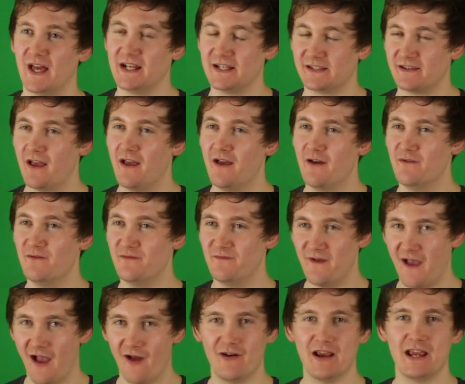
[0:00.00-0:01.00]
and it's
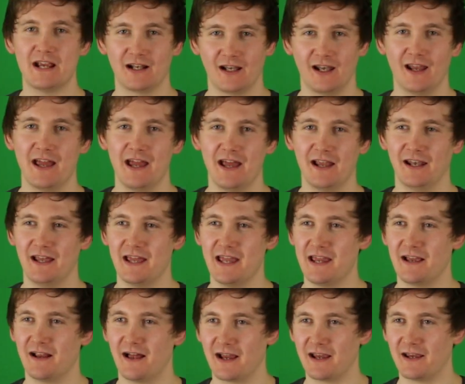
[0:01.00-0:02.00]
very
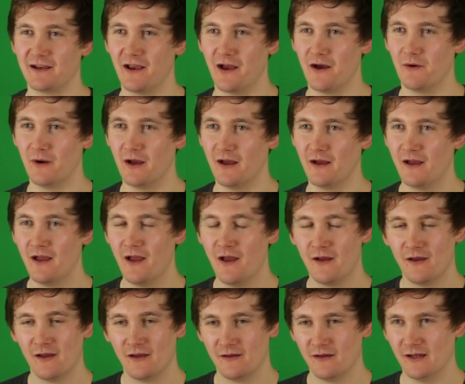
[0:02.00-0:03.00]
clearly
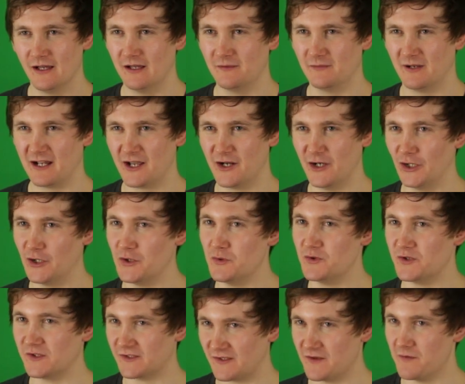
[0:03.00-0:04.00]
an
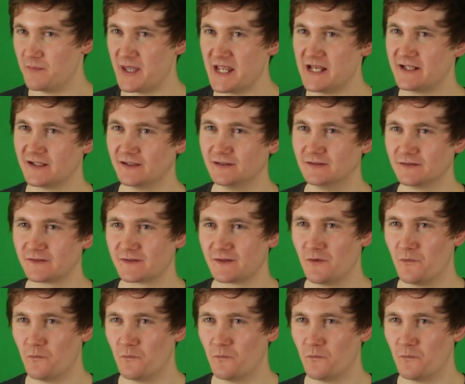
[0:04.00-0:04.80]
allusion to the Beatles,